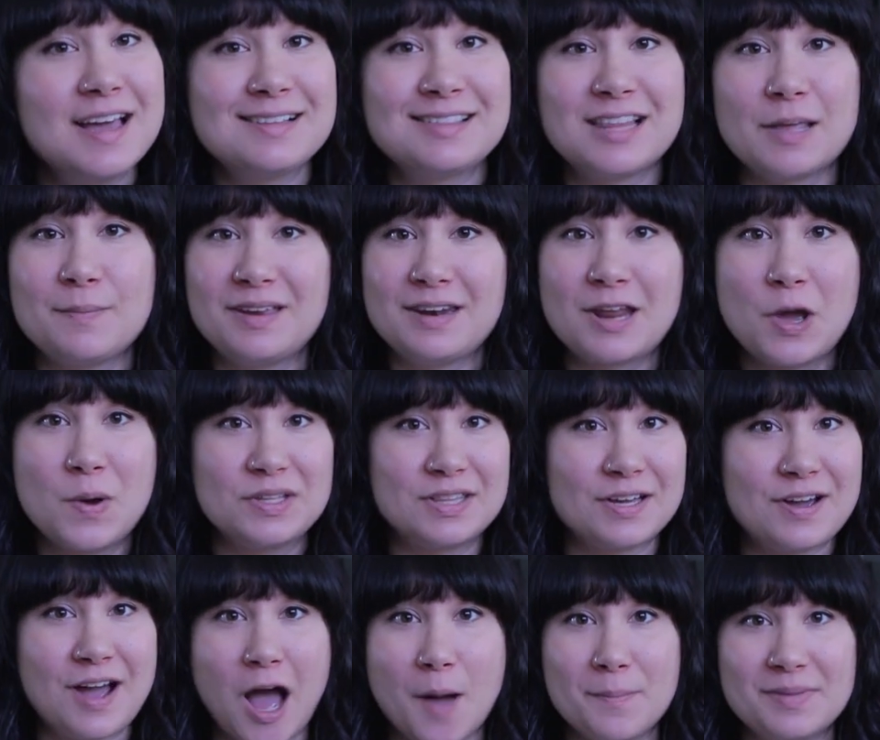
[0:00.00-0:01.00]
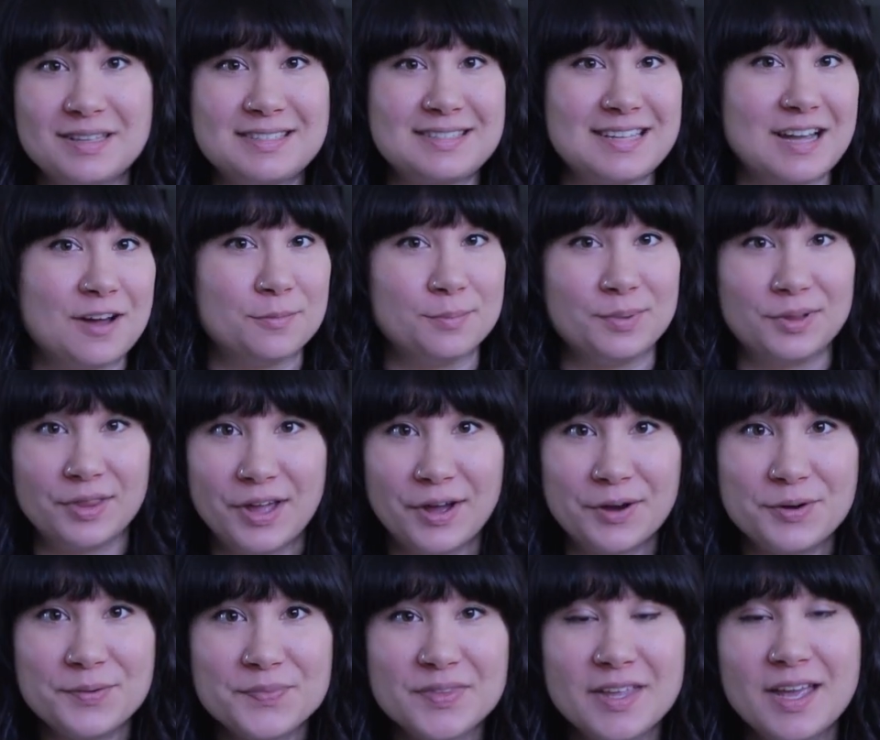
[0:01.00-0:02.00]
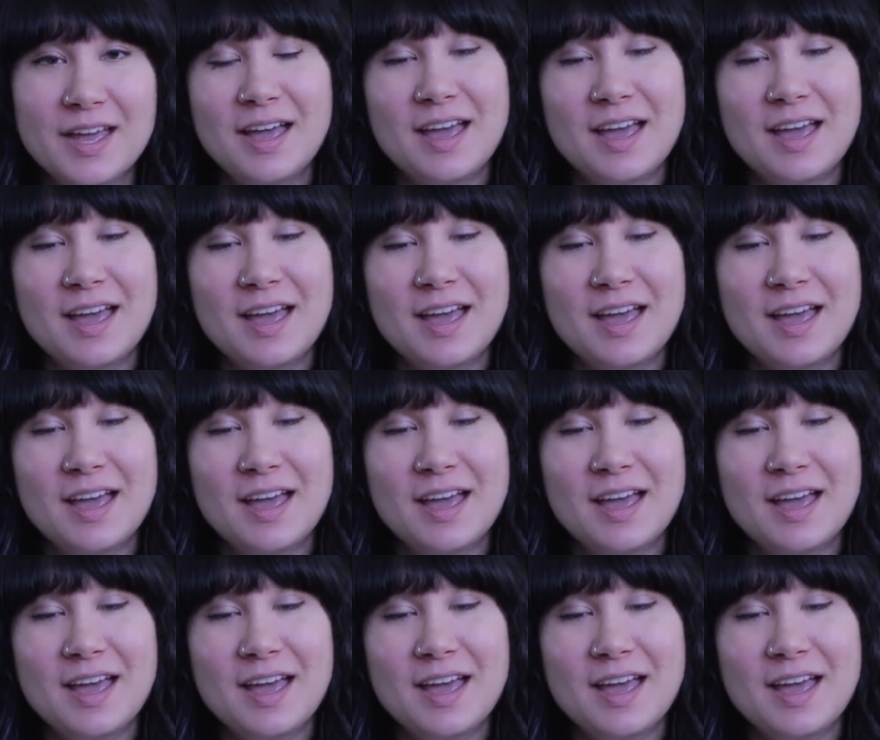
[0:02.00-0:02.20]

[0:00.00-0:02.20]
let me know in the comments down below.